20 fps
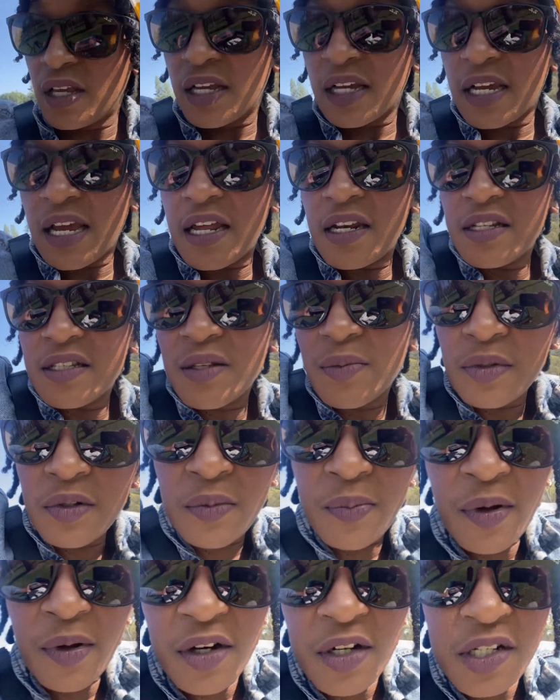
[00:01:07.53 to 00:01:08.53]
Got us some
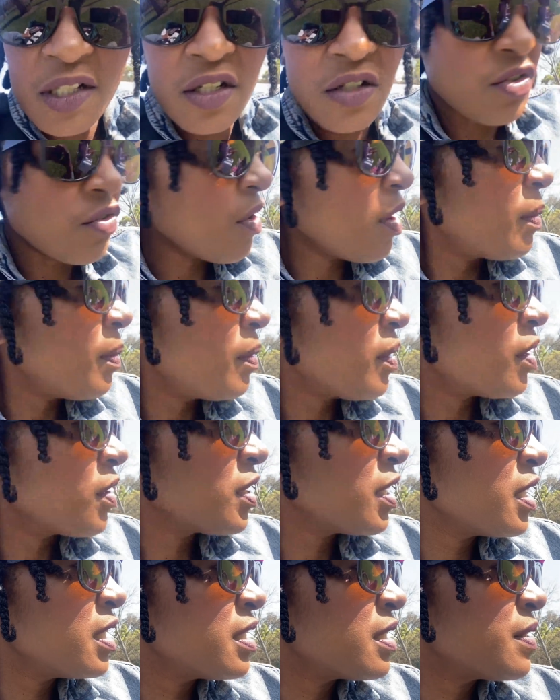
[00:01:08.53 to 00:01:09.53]
blueberries and
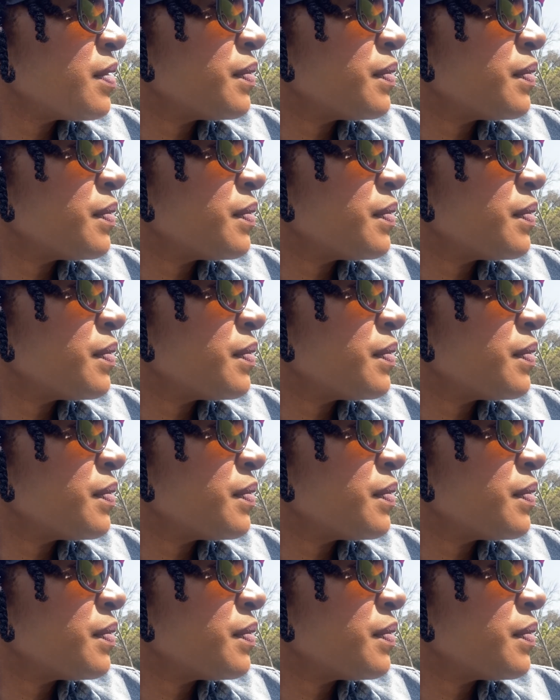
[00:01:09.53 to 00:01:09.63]
strawberries.